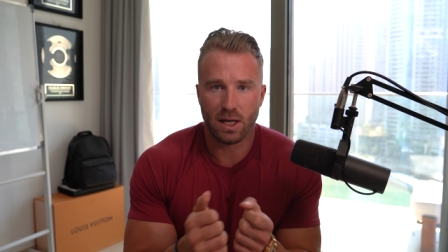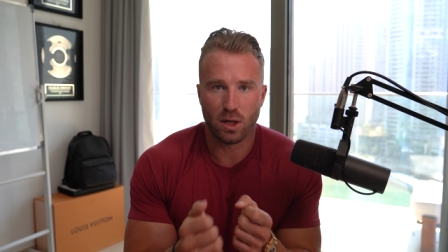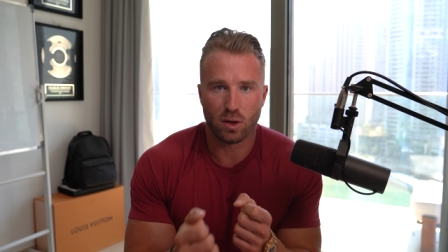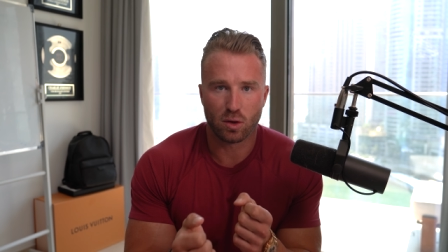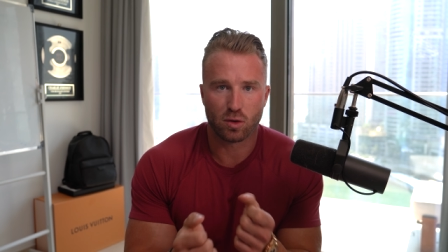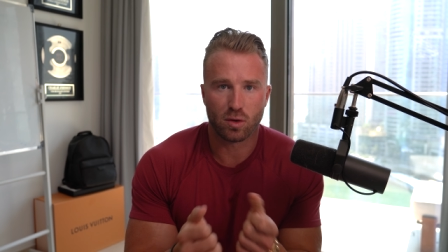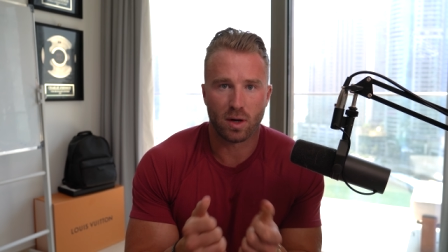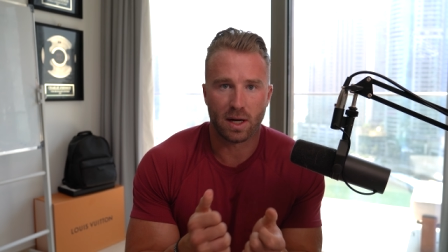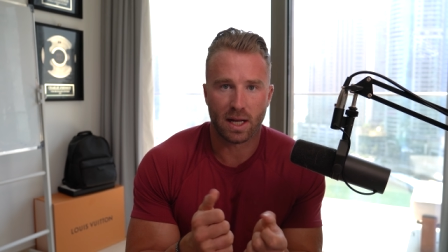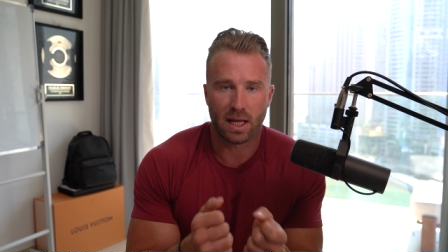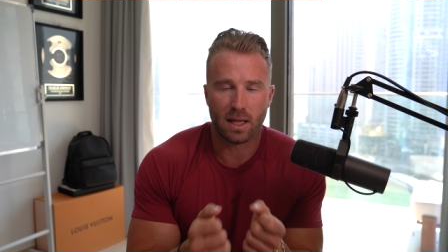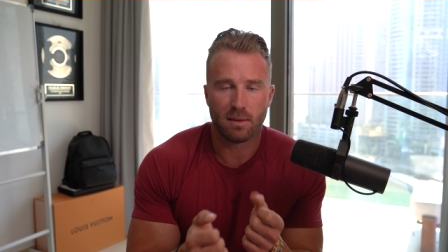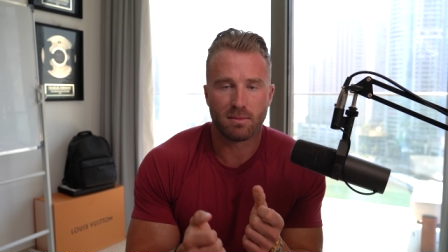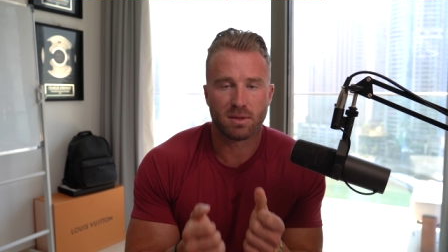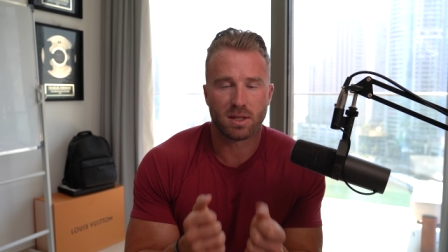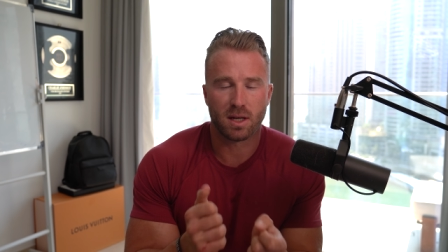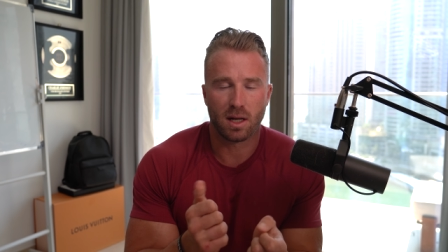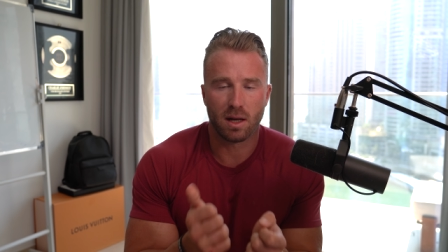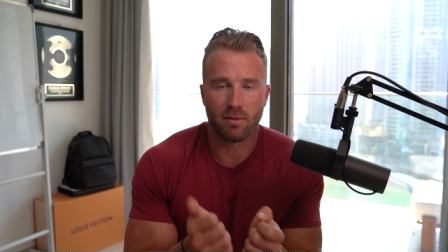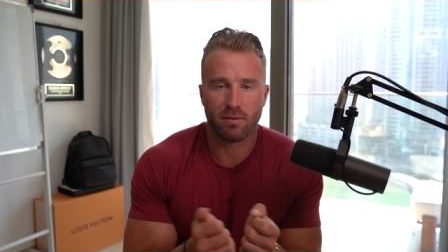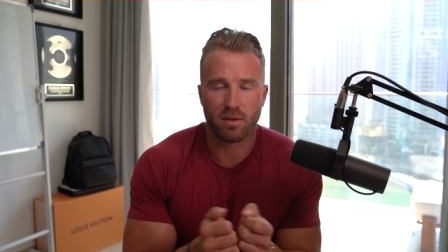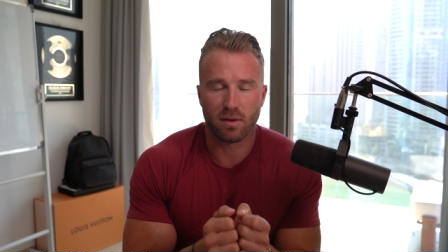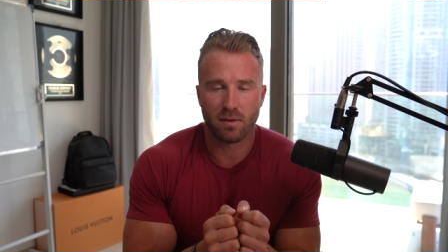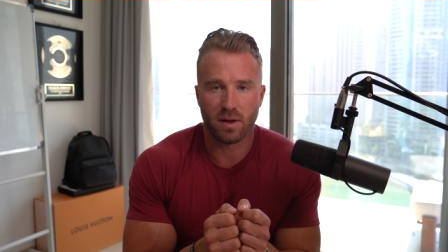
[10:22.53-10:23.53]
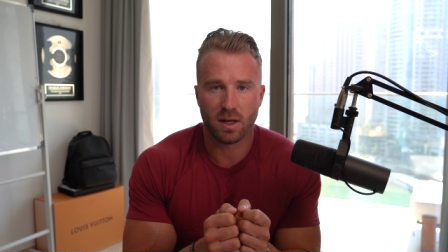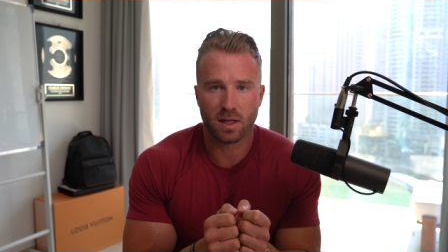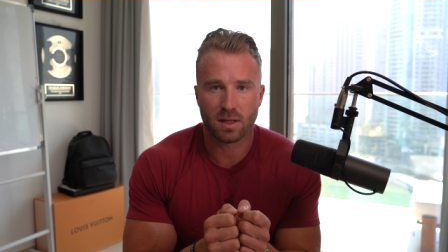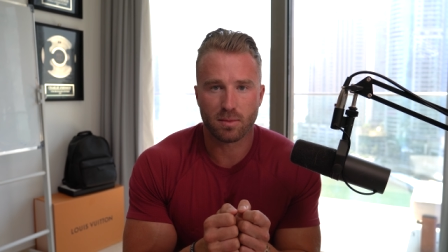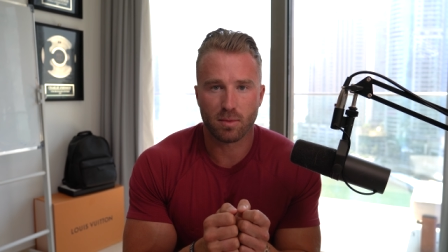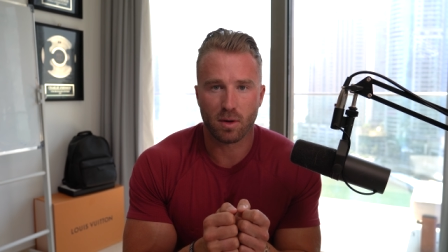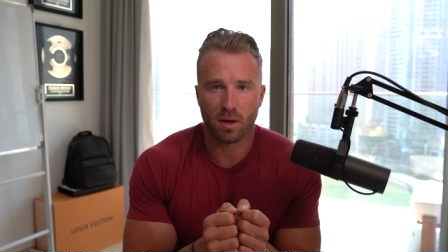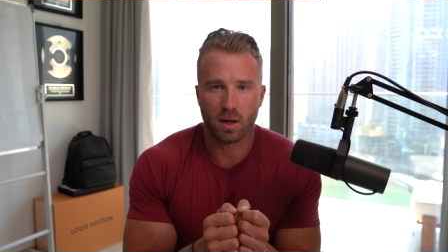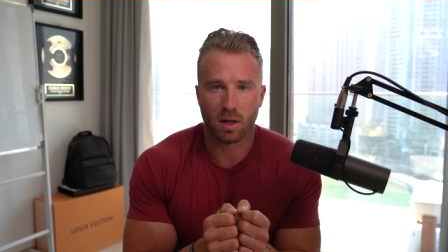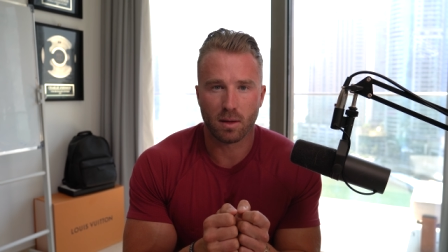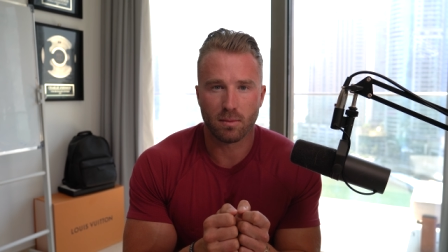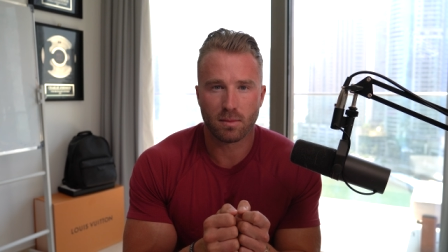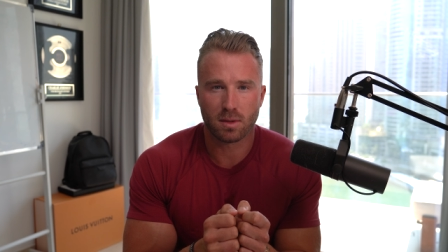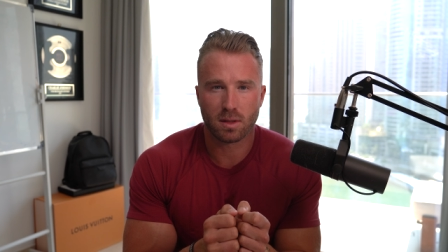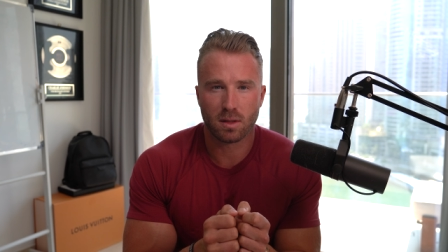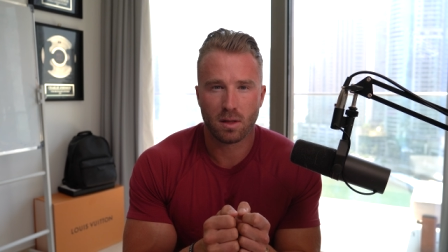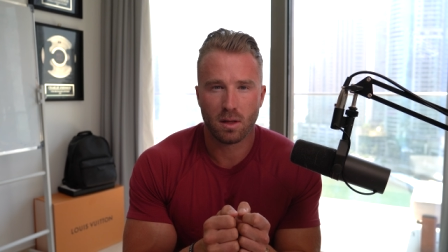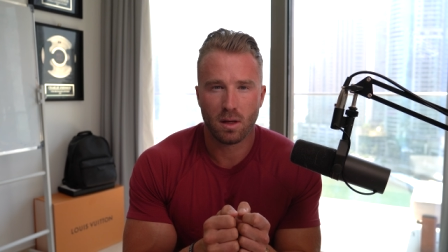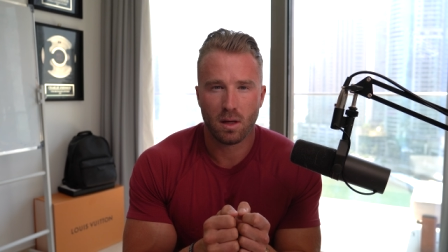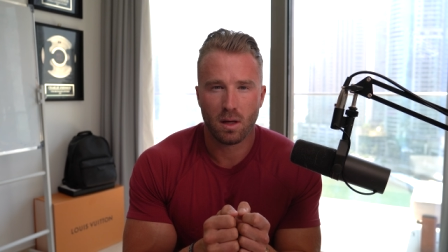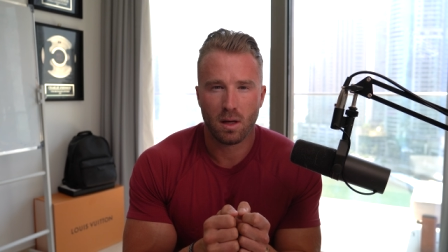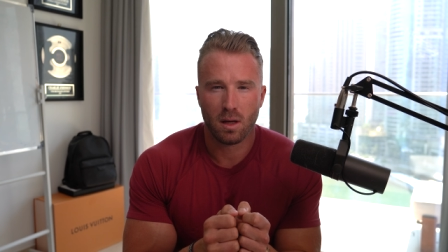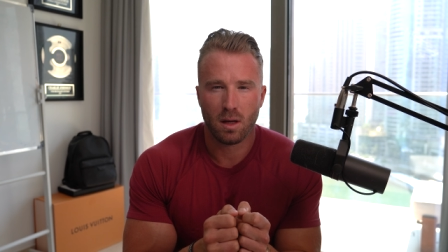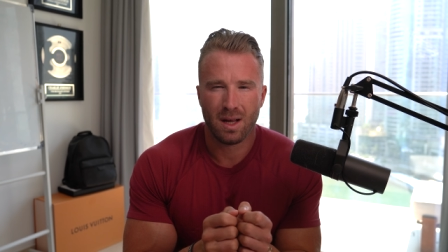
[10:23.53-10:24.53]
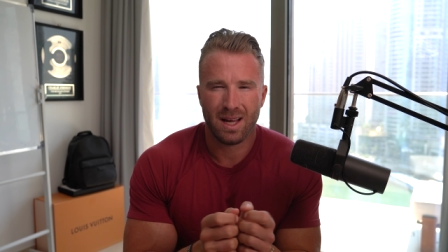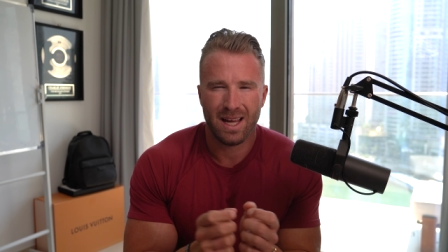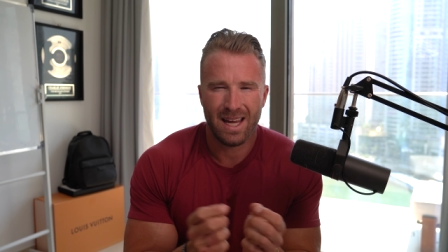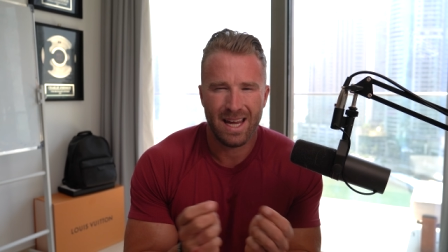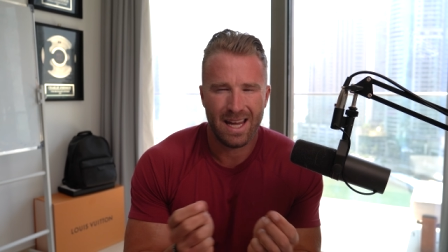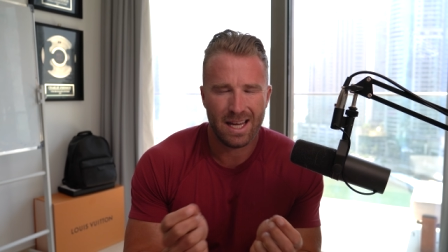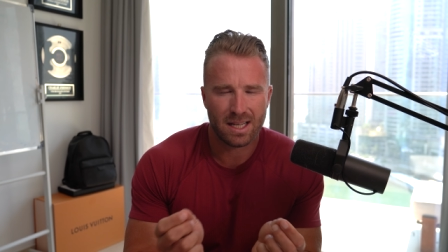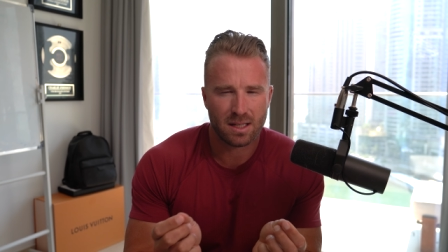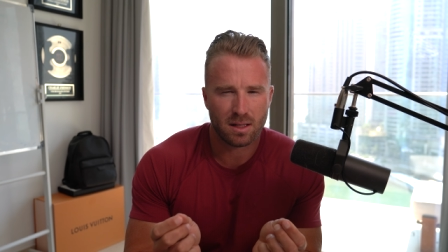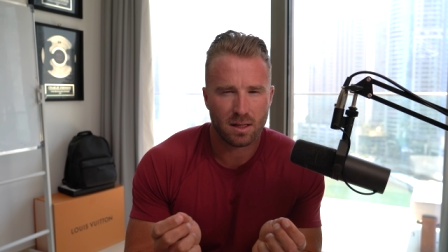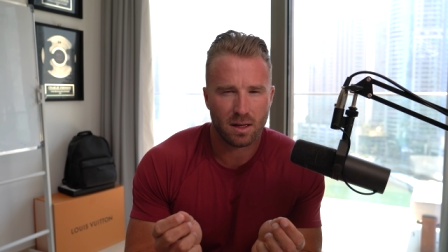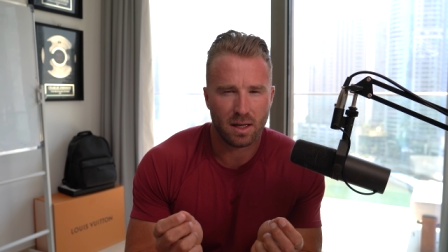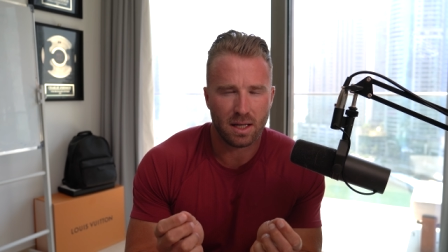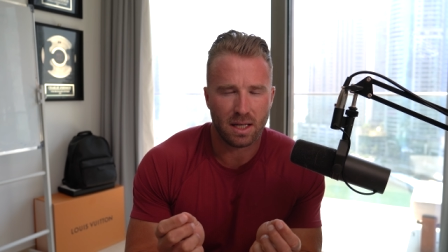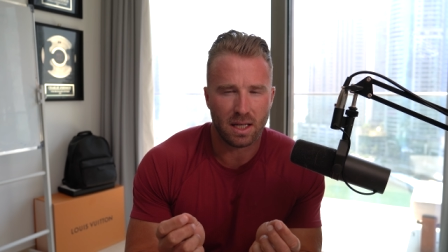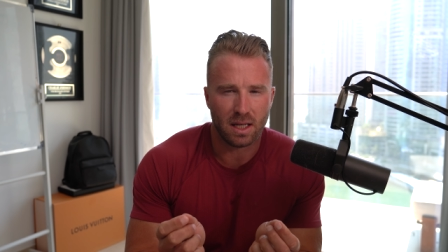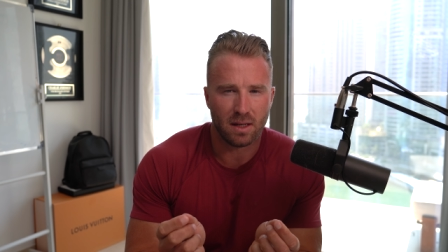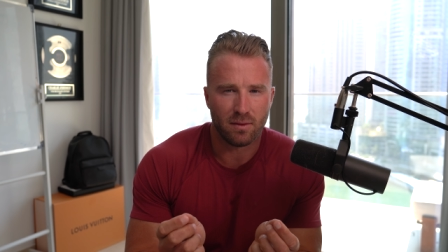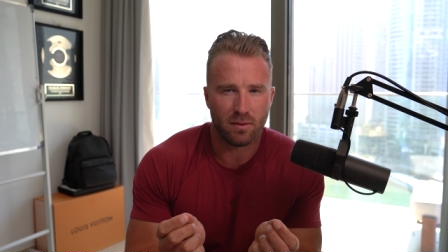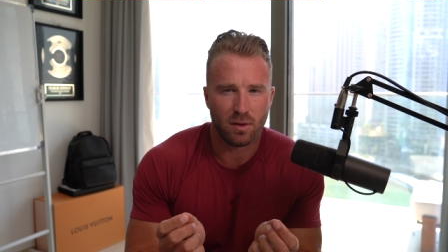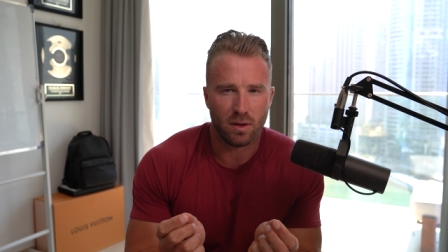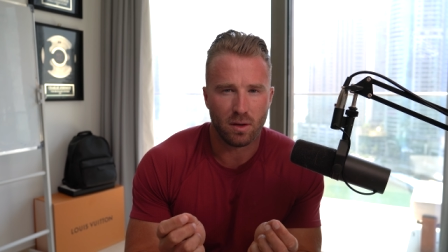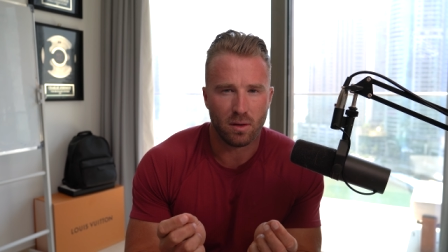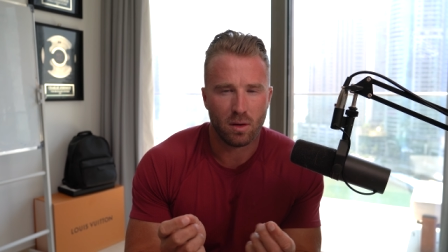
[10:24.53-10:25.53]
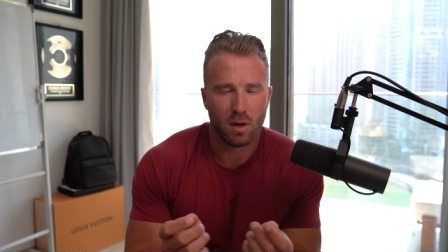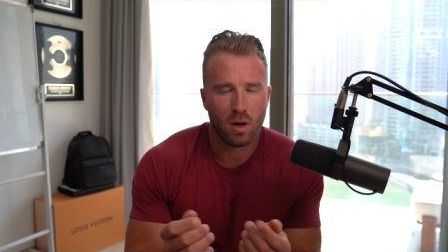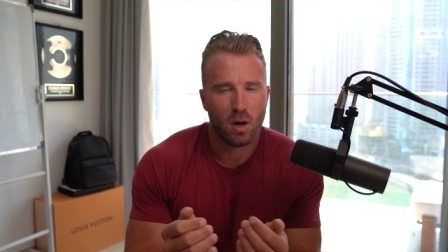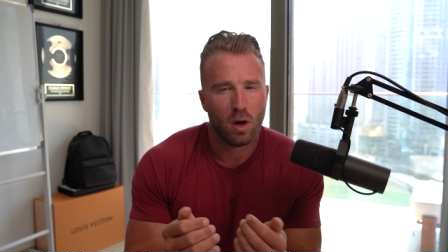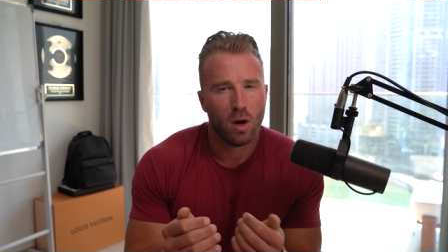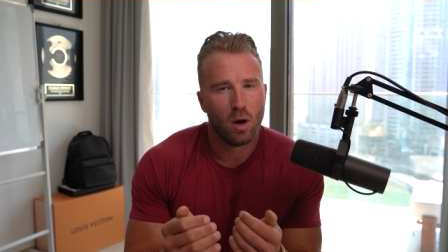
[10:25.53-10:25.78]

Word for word: and you're trying to get them signed up for your fitness programs. Here's an idea for you.